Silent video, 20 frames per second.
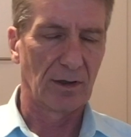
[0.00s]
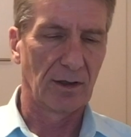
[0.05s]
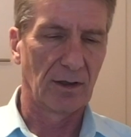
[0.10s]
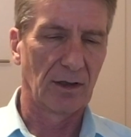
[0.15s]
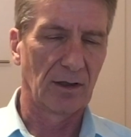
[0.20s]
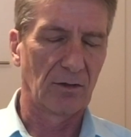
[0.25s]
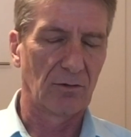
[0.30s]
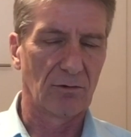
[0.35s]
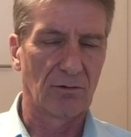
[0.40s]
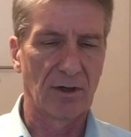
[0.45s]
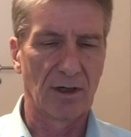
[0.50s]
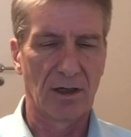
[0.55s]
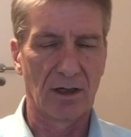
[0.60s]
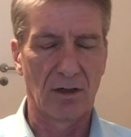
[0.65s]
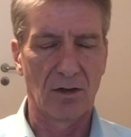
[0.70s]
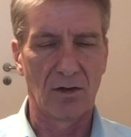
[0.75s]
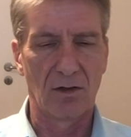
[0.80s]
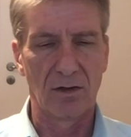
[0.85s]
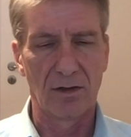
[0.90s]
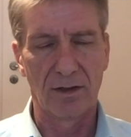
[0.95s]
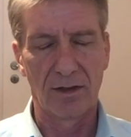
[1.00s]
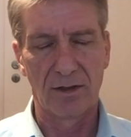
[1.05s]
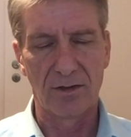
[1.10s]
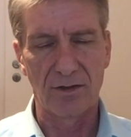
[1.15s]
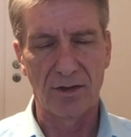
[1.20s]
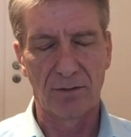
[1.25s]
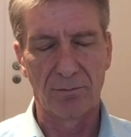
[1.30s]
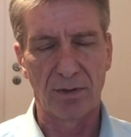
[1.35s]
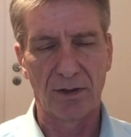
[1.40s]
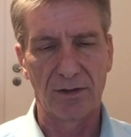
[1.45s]
in Korea or
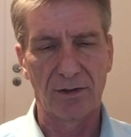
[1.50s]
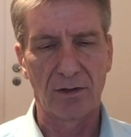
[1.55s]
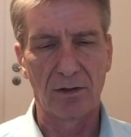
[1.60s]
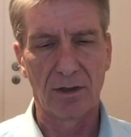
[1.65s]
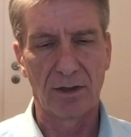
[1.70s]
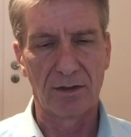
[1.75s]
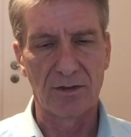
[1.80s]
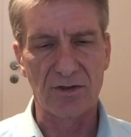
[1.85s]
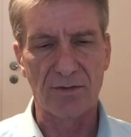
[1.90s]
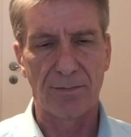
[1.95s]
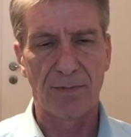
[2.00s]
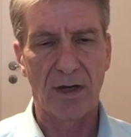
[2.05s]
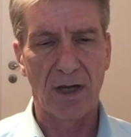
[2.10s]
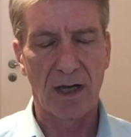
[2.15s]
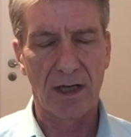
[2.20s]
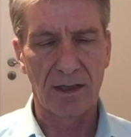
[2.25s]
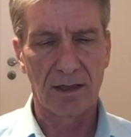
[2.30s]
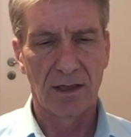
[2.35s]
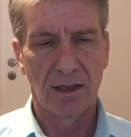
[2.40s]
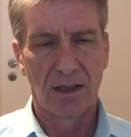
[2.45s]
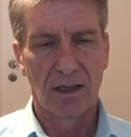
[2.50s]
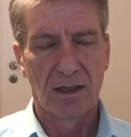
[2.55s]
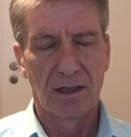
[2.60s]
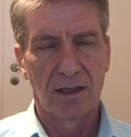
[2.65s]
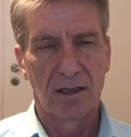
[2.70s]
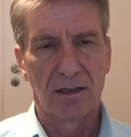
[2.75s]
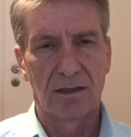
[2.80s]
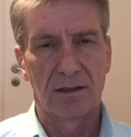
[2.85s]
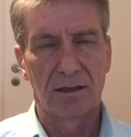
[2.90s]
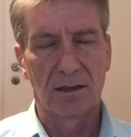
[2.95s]
in particular in Japan,
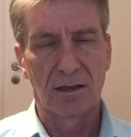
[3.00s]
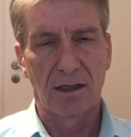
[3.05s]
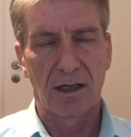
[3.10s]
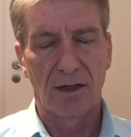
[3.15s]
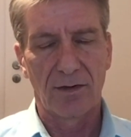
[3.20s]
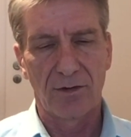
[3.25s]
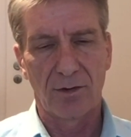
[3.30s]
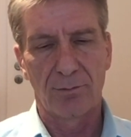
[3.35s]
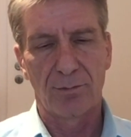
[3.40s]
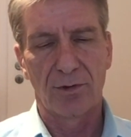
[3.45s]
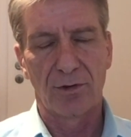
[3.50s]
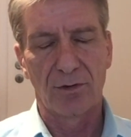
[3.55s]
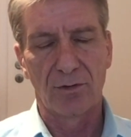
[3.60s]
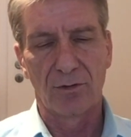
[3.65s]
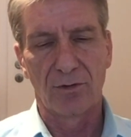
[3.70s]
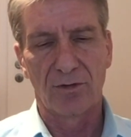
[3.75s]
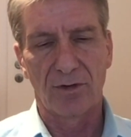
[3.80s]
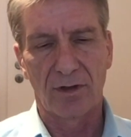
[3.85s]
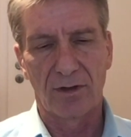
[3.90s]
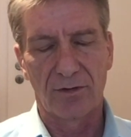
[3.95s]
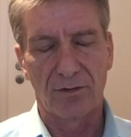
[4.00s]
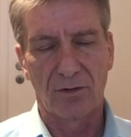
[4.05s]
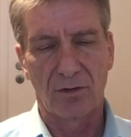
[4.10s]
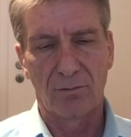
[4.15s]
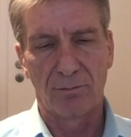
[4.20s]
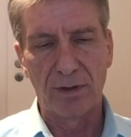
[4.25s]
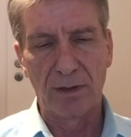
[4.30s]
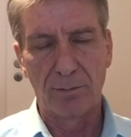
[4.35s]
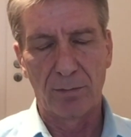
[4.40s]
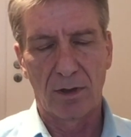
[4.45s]
cathode producers or
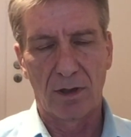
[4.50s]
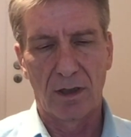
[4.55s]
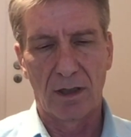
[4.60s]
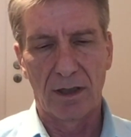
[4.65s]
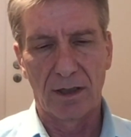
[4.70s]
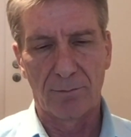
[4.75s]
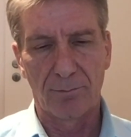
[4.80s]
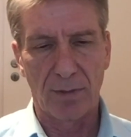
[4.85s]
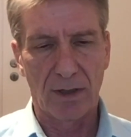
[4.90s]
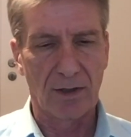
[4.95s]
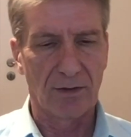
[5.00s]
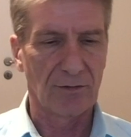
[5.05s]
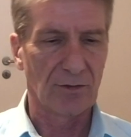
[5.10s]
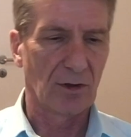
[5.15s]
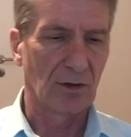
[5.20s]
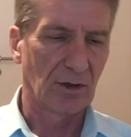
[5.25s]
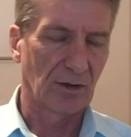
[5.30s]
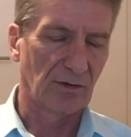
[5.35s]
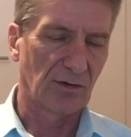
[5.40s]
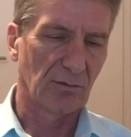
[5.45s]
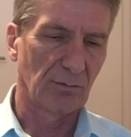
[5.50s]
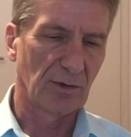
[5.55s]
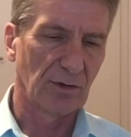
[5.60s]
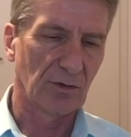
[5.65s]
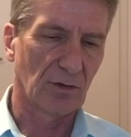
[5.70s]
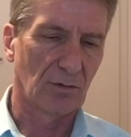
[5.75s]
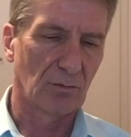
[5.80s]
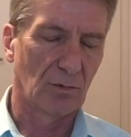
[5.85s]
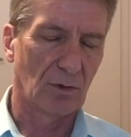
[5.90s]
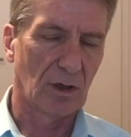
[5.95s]
people like Panasonic,
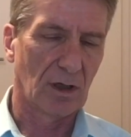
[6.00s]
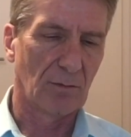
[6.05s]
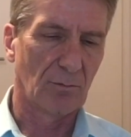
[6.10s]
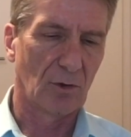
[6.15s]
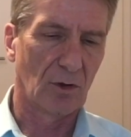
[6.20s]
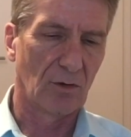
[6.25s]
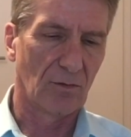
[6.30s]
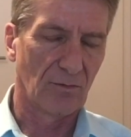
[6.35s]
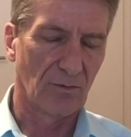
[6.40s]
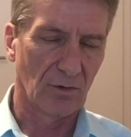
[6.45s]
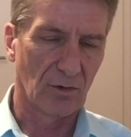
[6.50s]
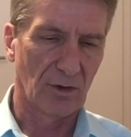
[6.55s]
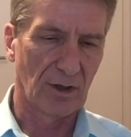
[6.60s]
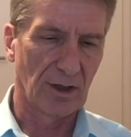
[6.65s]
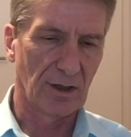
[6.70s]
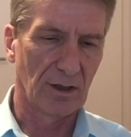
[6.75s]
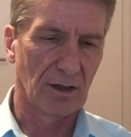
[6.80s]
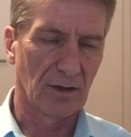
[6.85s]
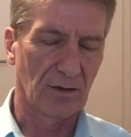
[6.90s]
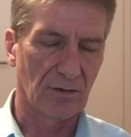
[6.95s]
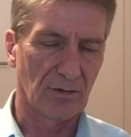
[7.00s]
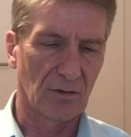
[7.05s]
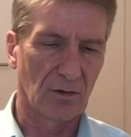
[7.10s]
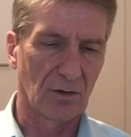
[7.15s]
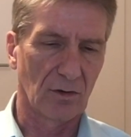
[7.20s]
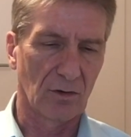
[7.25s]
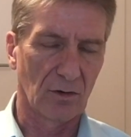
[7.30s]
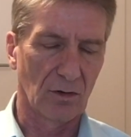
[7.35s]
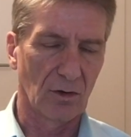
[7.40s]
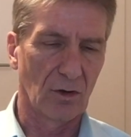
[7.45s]
Sumitomo are more geared
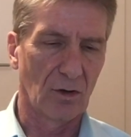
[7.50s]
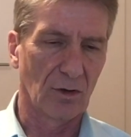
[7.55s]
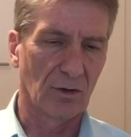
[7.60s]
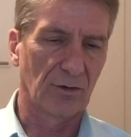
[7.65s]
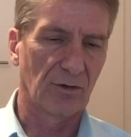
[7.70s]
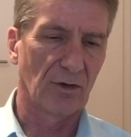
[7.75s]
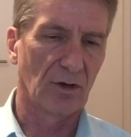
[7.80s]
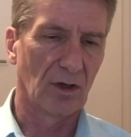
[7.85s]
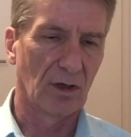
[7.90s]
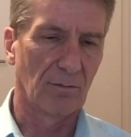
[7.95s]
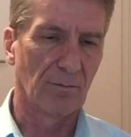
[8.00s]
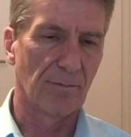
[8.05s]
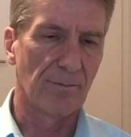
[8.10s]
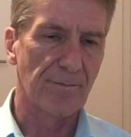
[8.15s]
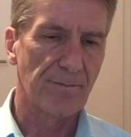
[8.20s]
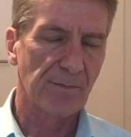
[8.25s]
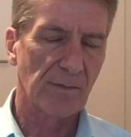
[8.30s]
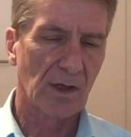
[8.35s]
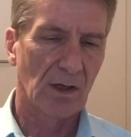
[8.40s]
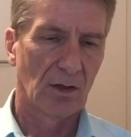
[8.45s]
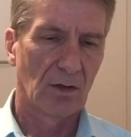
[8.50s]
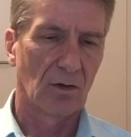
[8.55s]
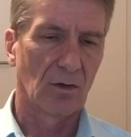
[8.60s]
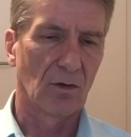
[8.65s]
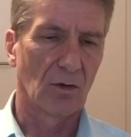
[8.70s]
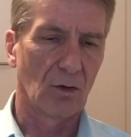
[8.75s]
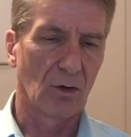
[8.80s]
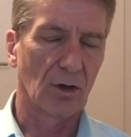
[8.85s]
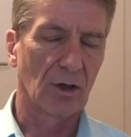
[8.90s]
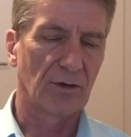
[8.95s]
on
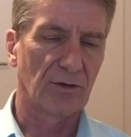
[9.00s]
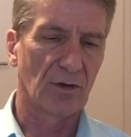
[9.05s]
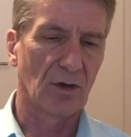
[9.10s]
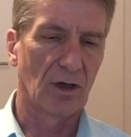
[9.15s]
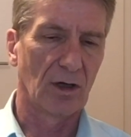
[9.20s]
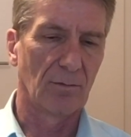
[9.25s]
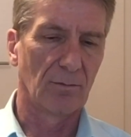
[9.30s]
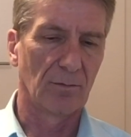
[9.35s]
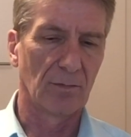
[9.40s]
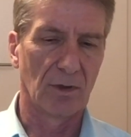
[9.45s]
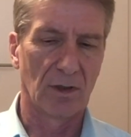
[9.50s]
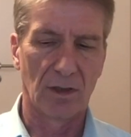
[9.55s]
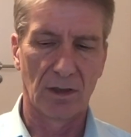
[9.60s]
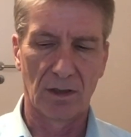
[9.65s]
longer term